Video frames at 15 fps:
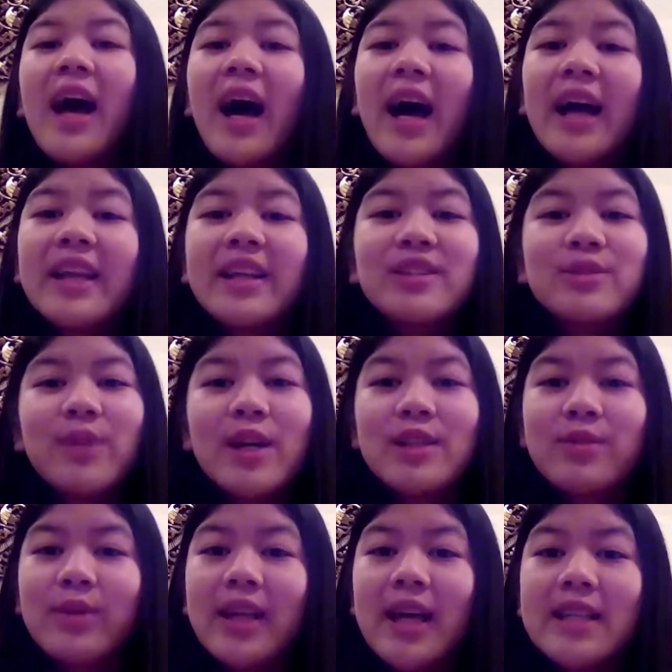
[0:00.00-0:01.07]
I know
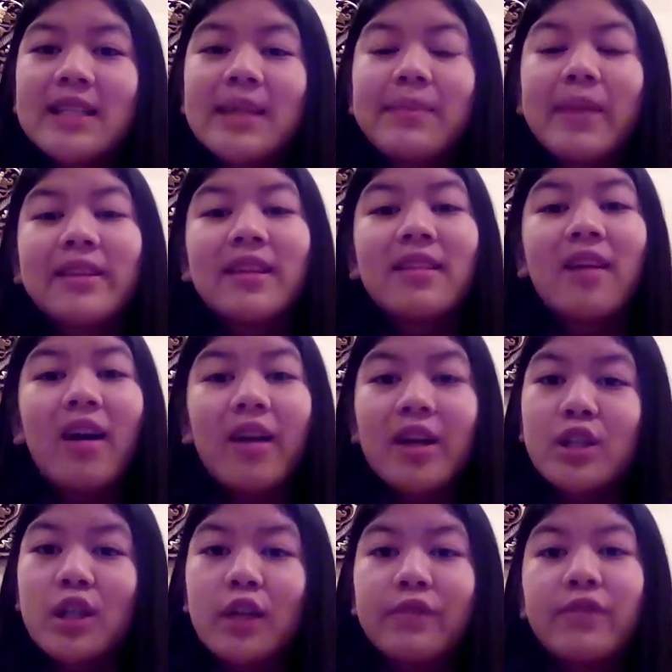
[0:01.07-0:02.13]
2020 has seemed like the
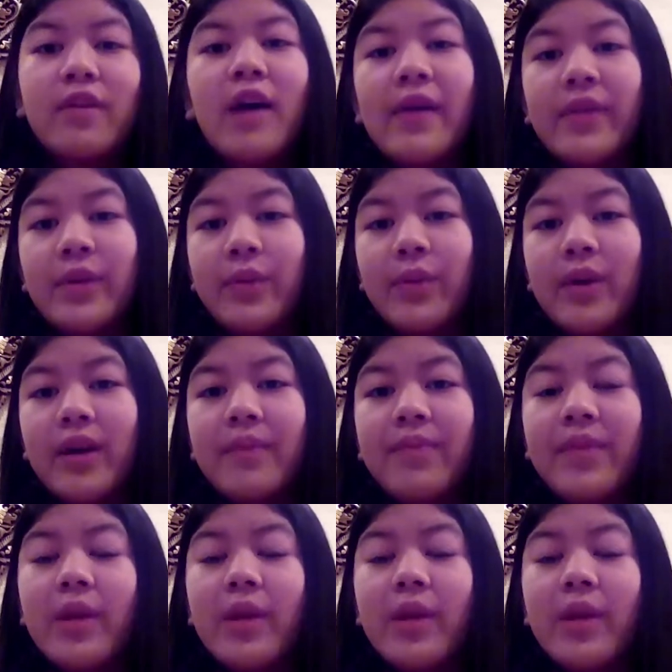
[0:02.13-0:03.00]
longest year for everyone.